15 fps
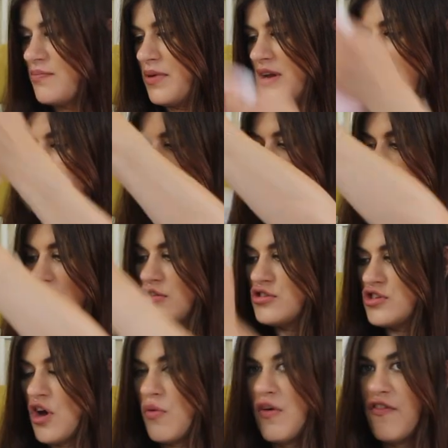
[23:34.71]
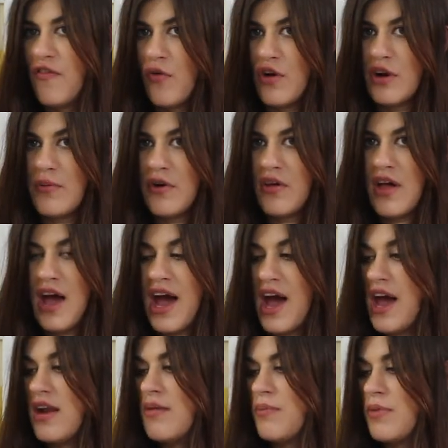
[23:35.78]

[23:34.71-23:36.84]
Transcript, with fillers: but they are so affordable at